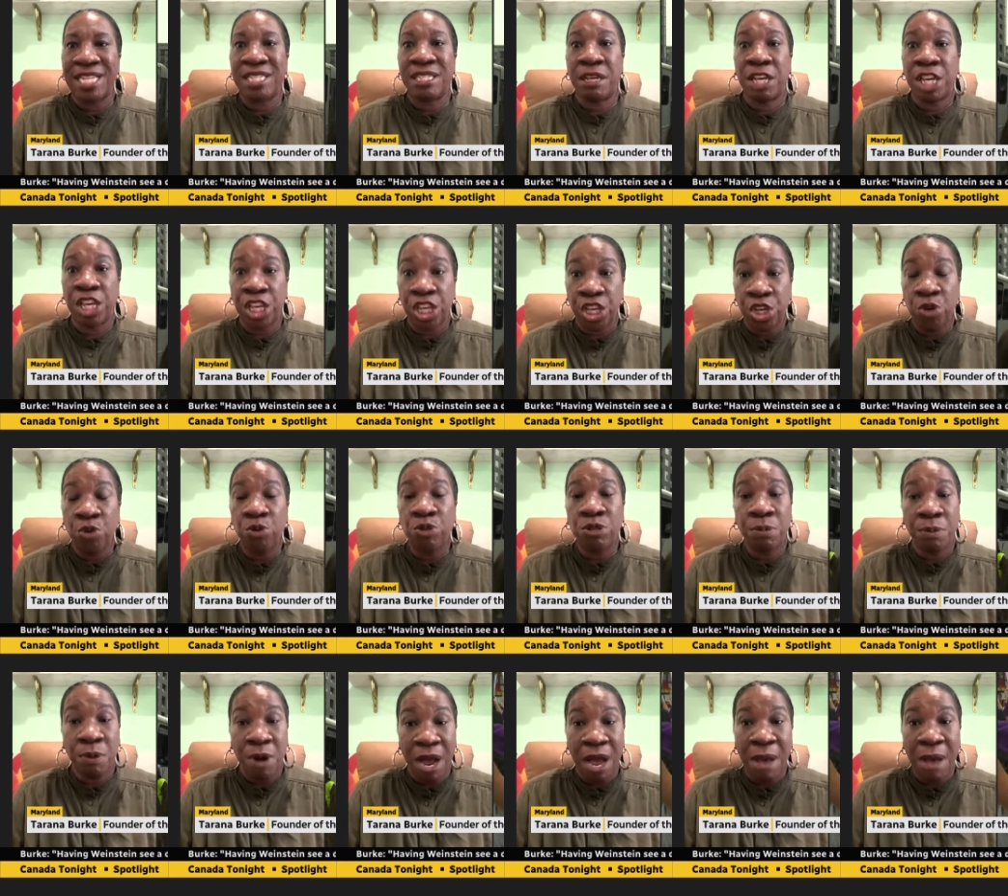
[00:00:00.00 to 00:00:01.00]
is a
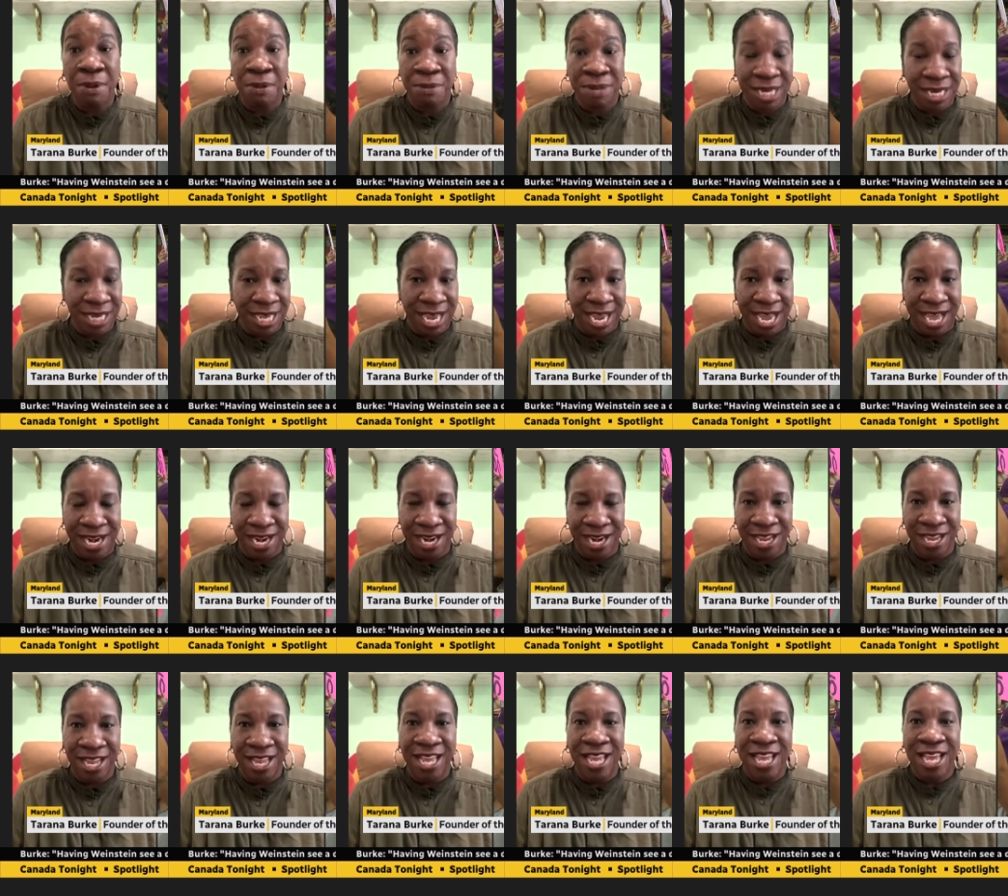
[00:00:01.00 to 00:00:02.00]
huge problem in
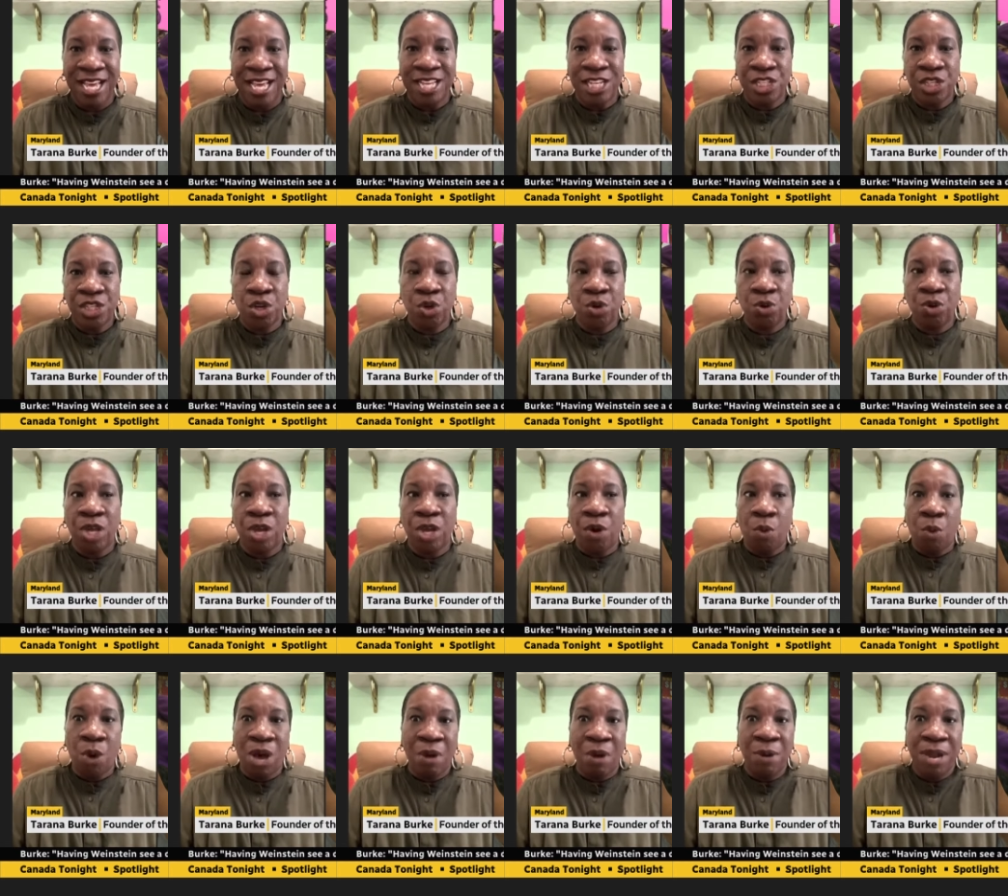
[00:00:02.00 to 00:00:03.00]
Canada. So
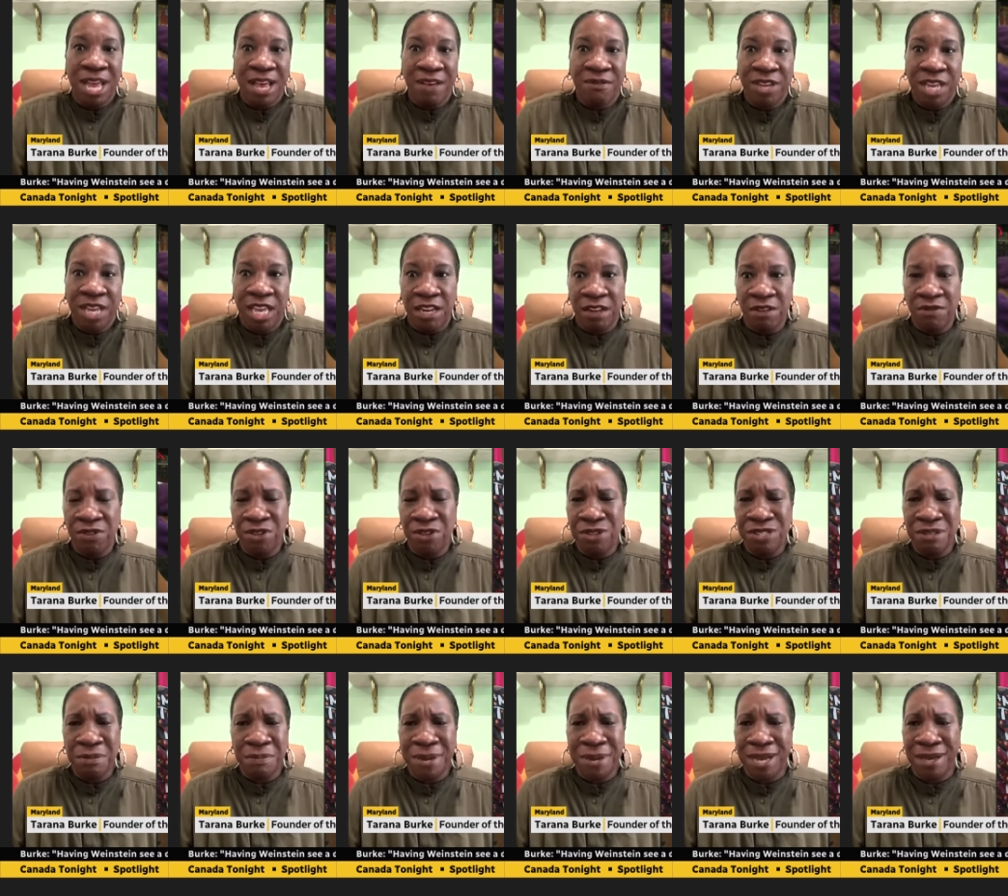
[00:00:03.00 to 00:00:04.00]
while we're having
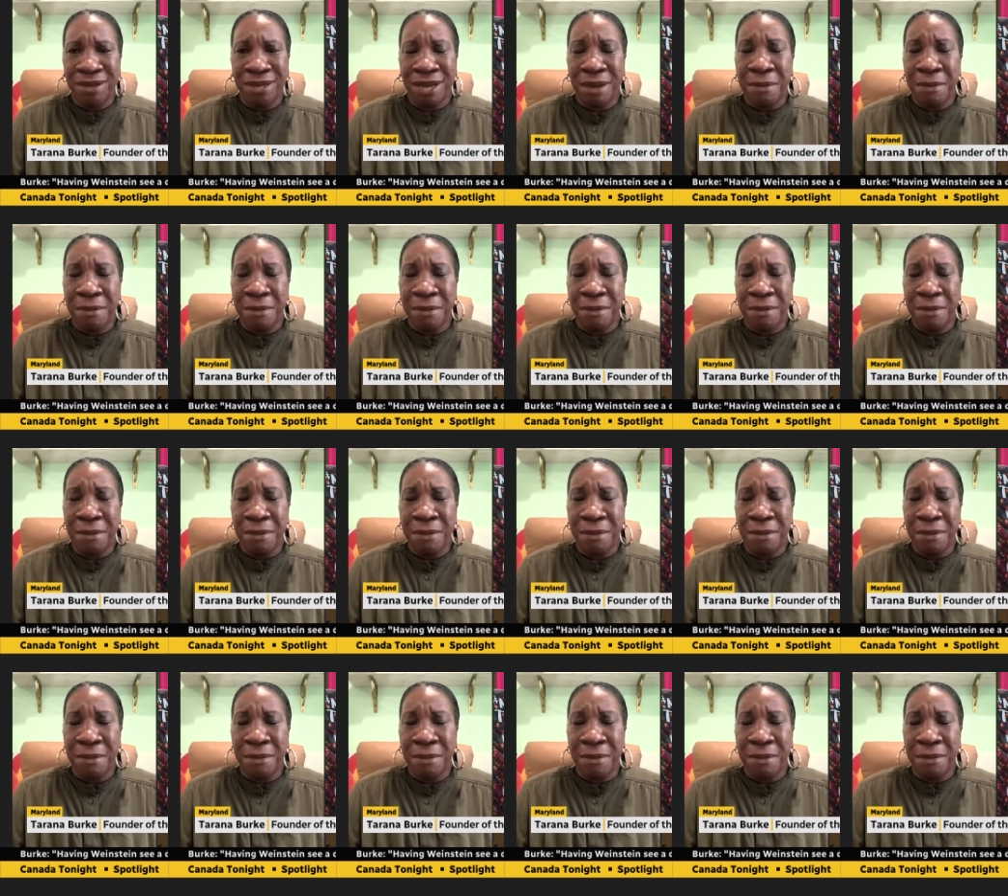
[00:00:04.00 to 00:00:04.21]
interviews about